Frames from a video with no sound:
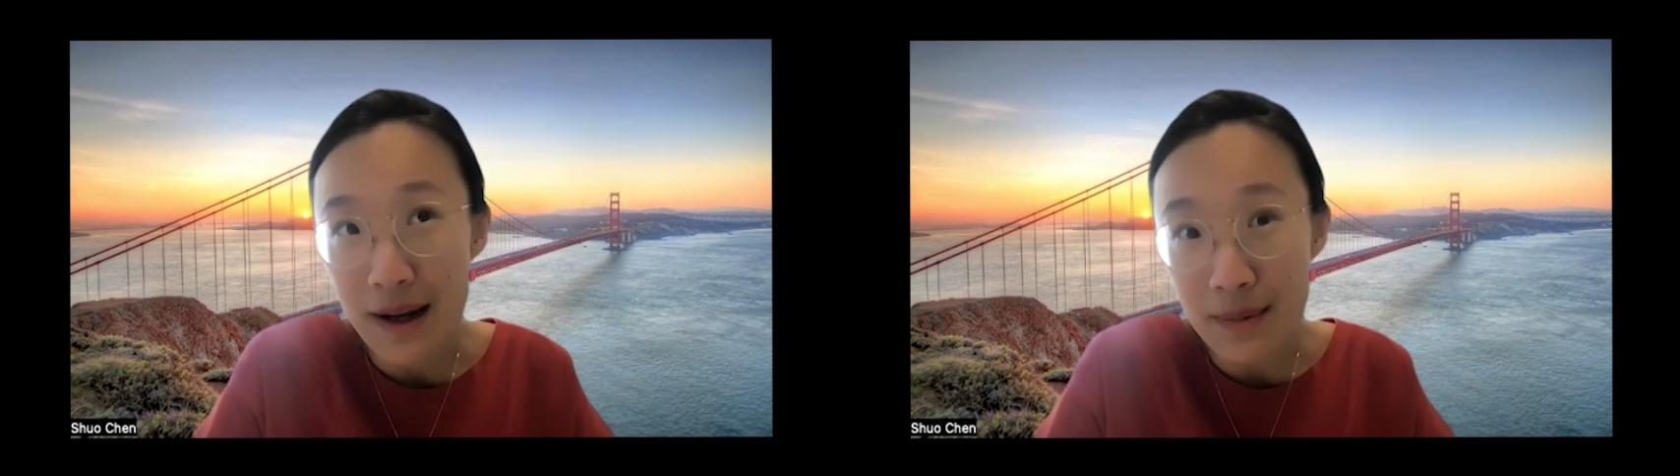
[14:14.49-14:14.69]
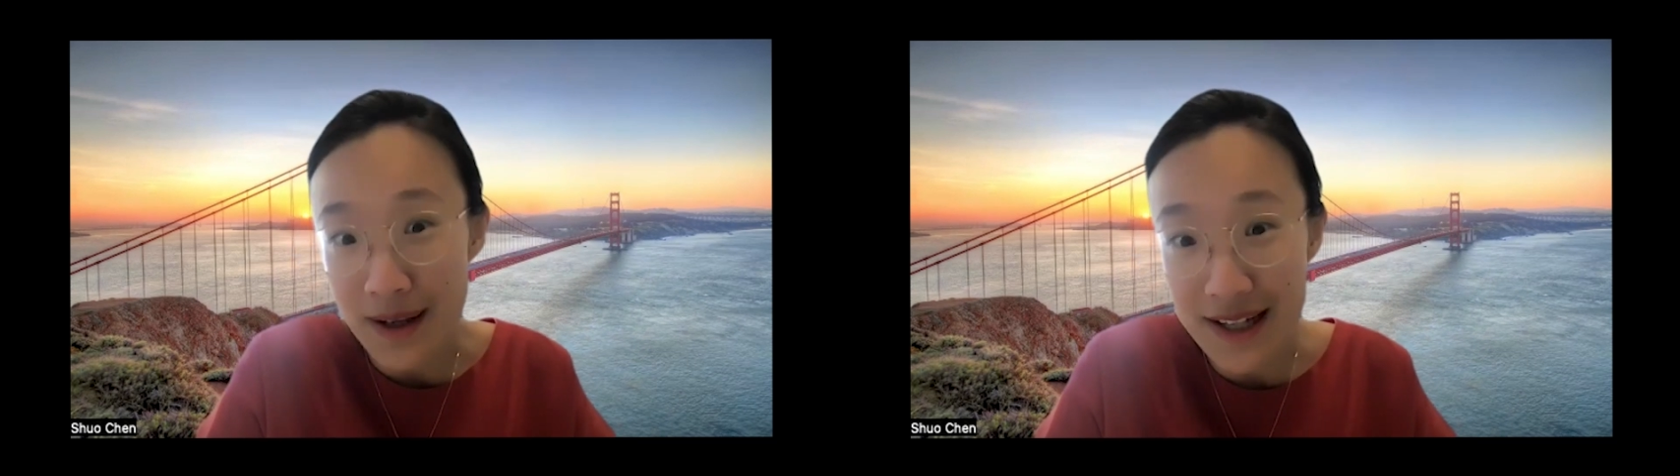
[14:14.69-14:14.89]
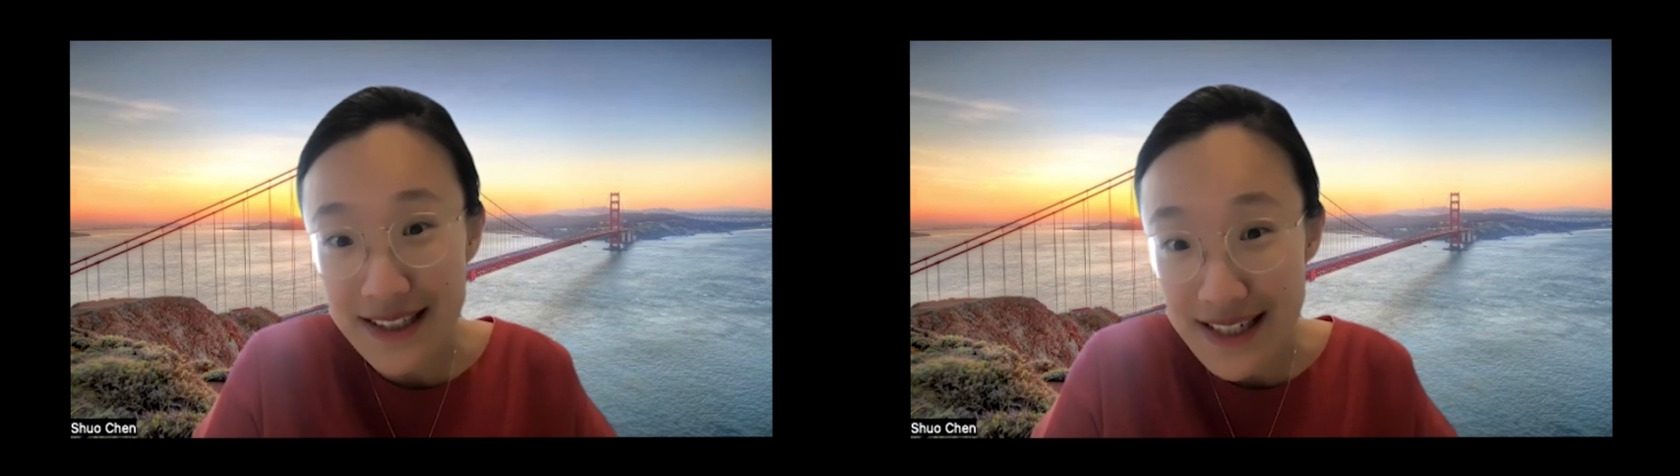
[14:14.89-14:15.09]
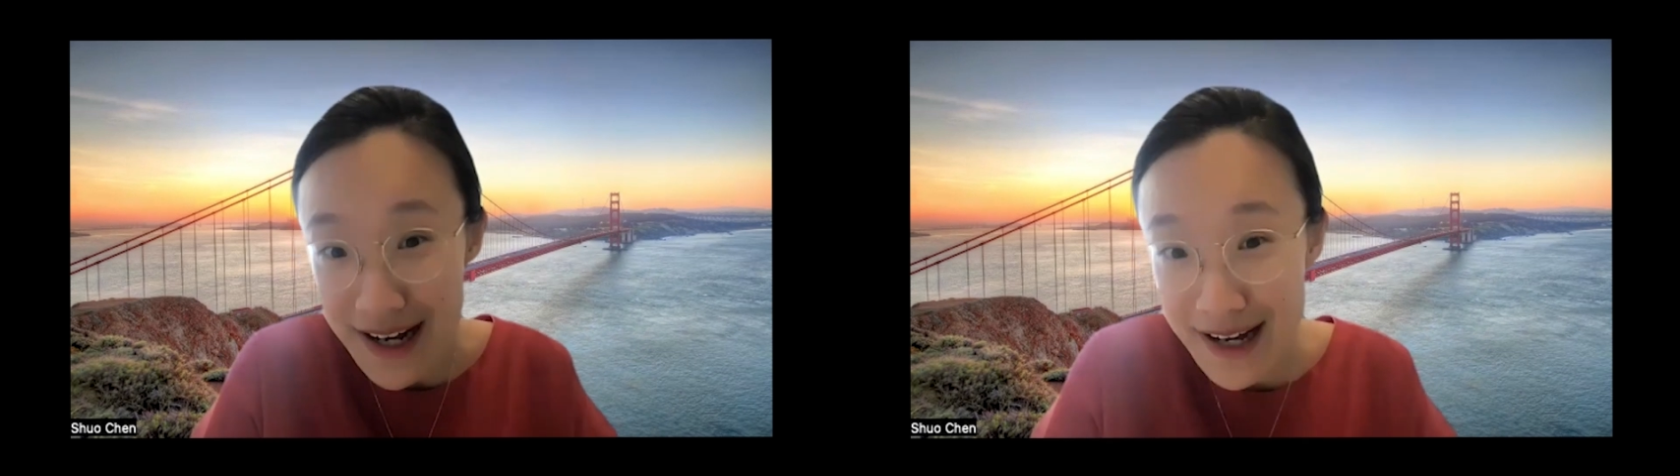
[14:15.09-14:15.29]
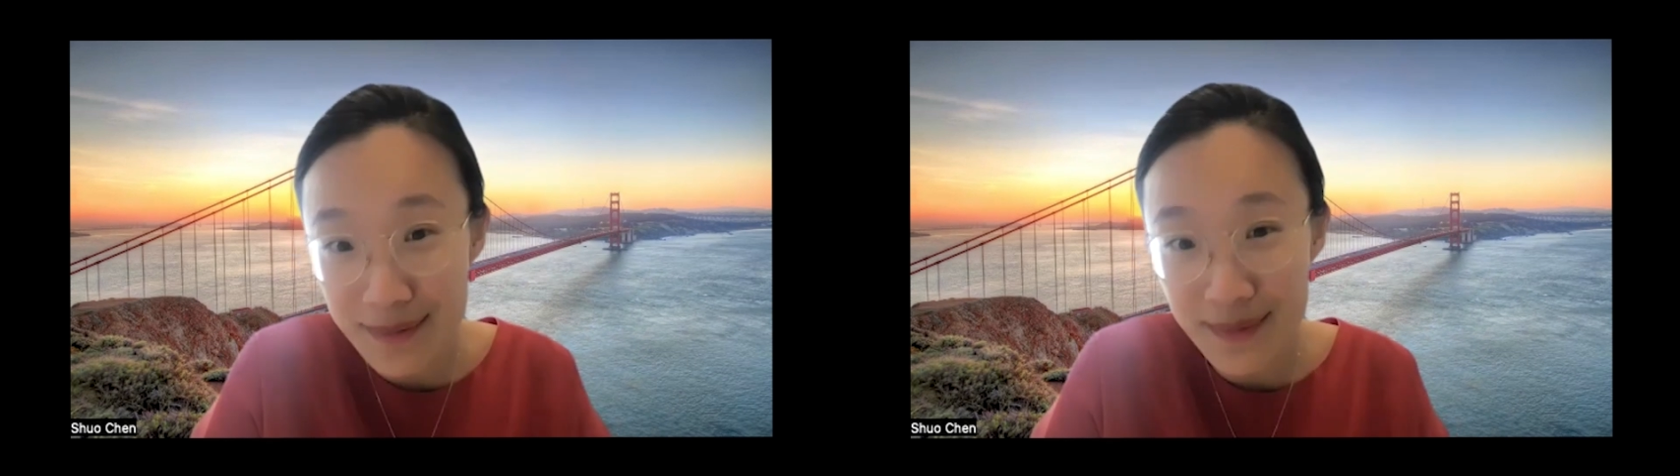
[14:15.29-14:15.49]
I mean, at the
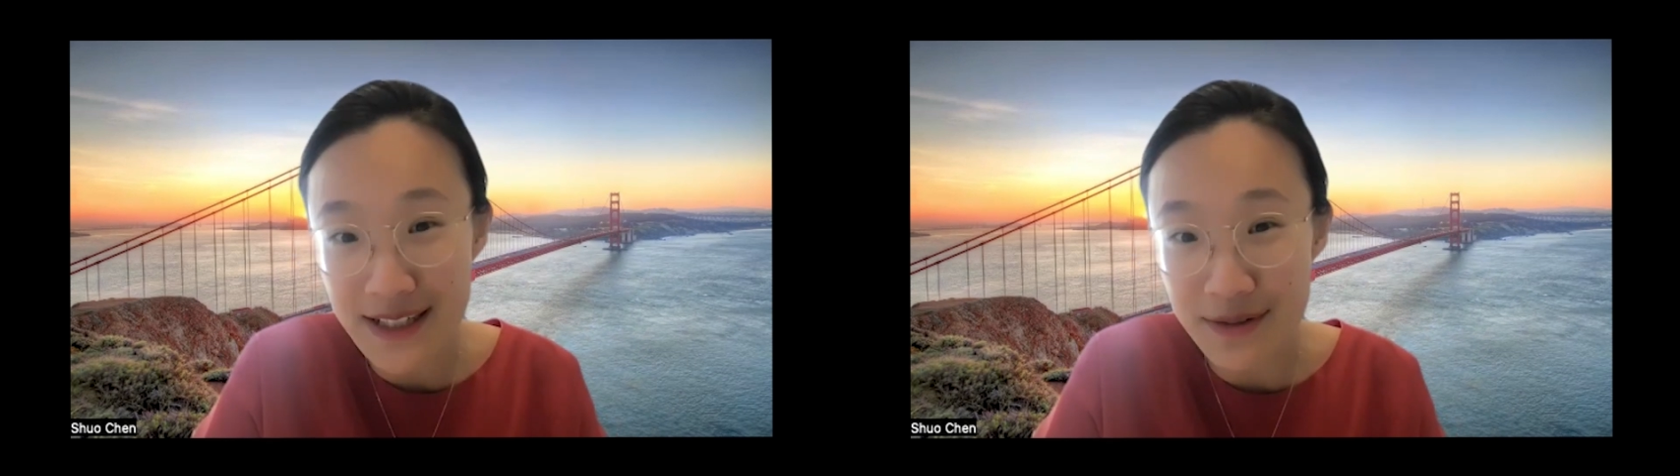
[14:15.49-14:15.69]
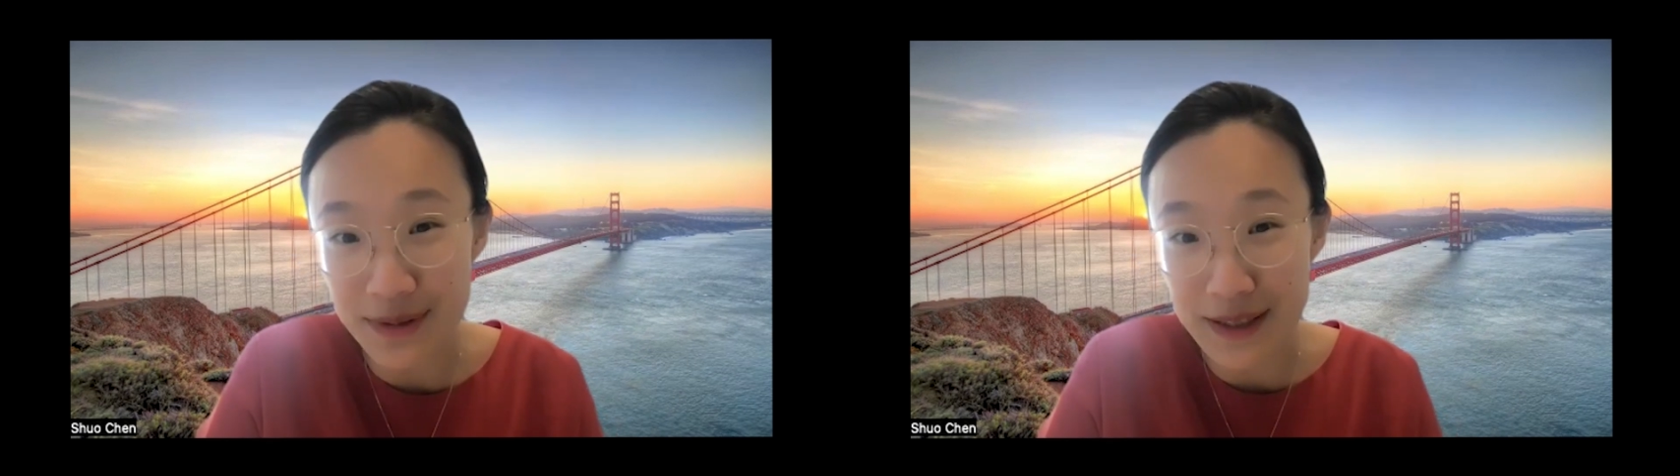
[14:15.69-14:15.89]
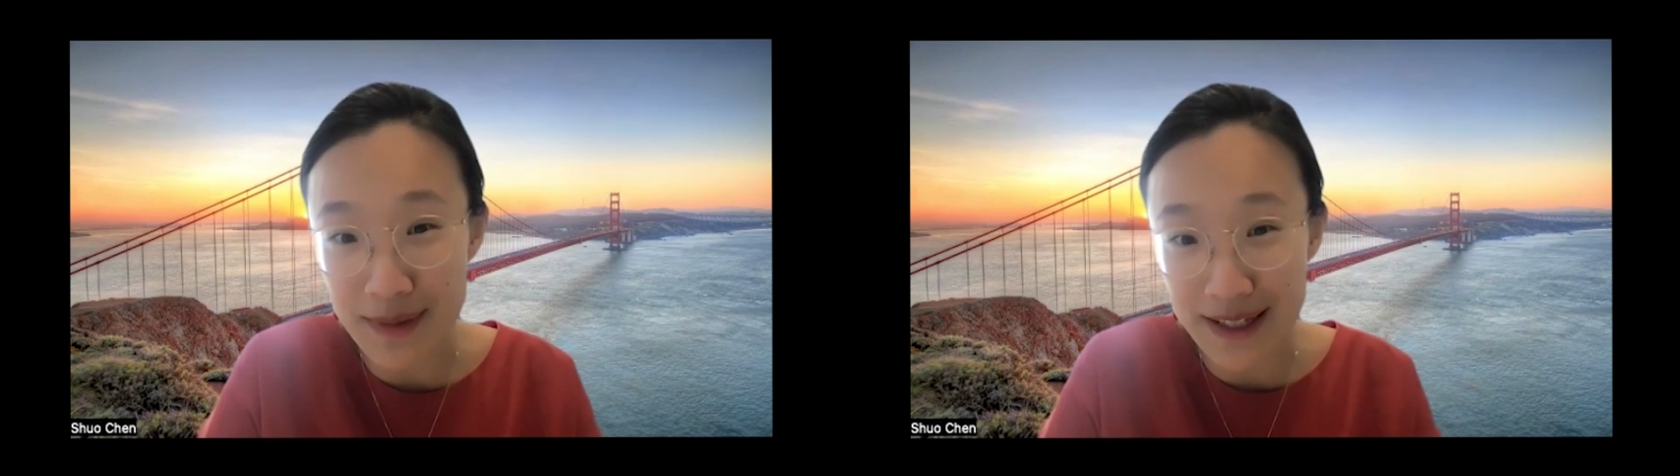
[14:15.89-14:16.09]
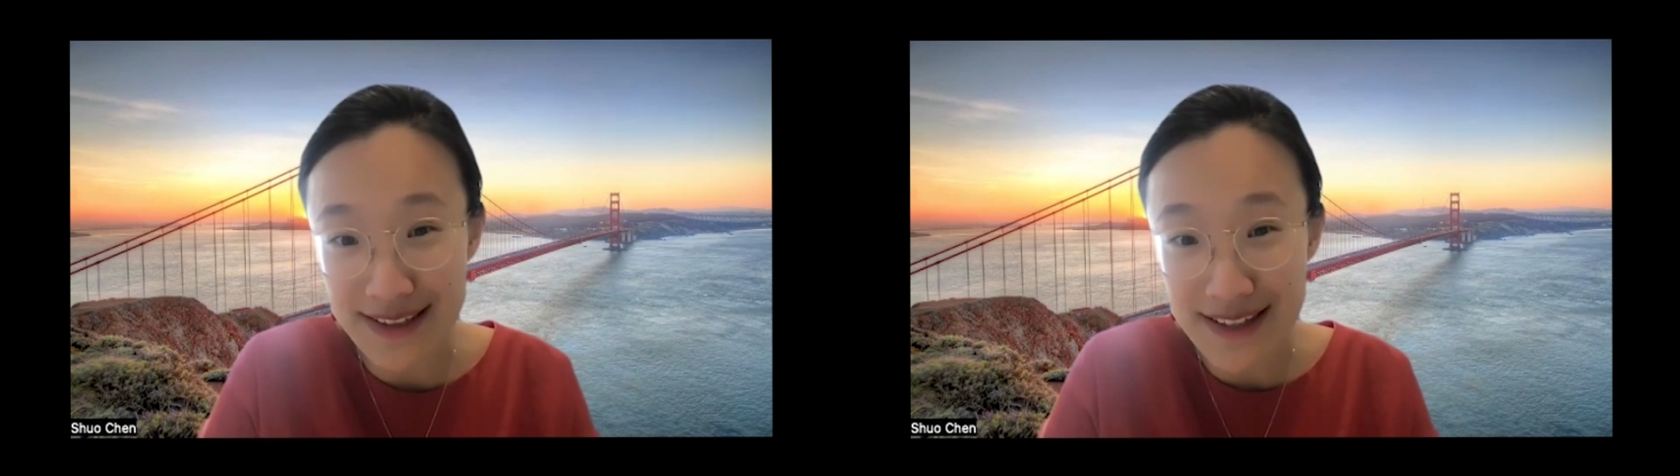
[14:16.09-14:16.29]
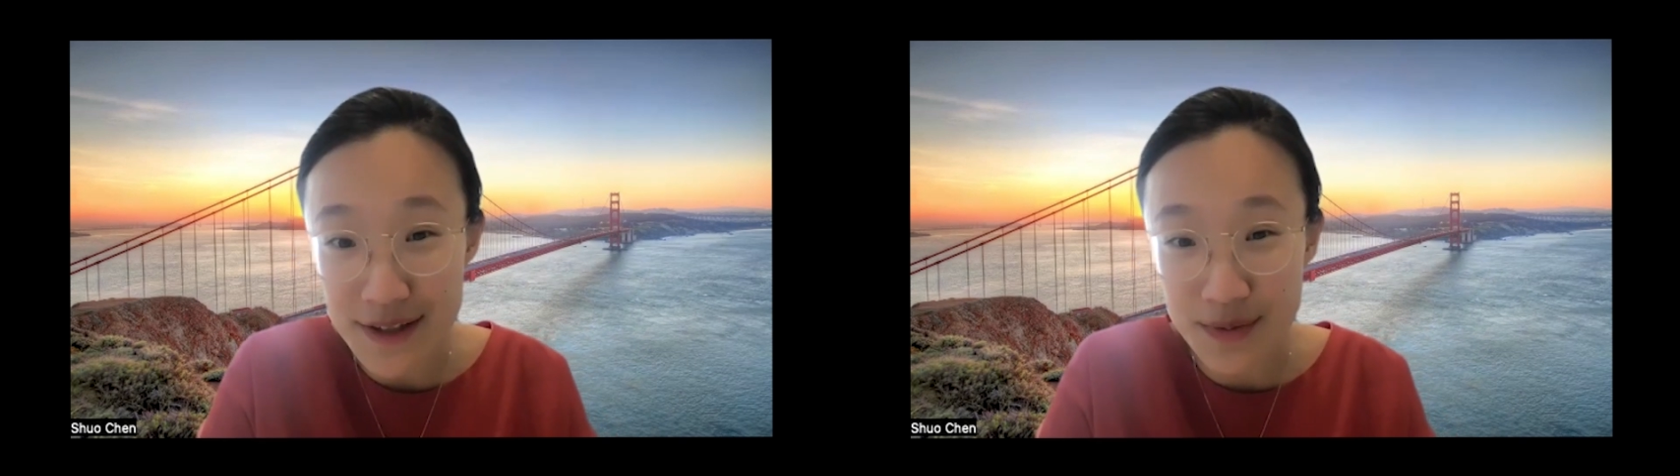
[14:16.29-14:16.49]
time, it didn't really make
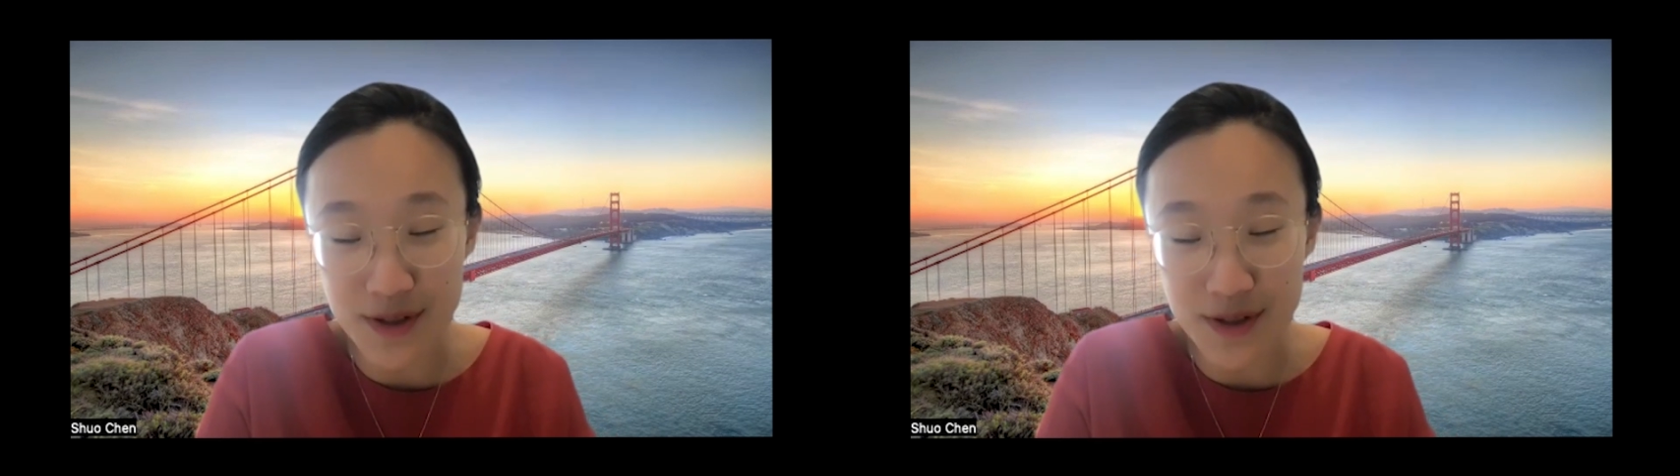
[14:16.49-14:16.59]
sense,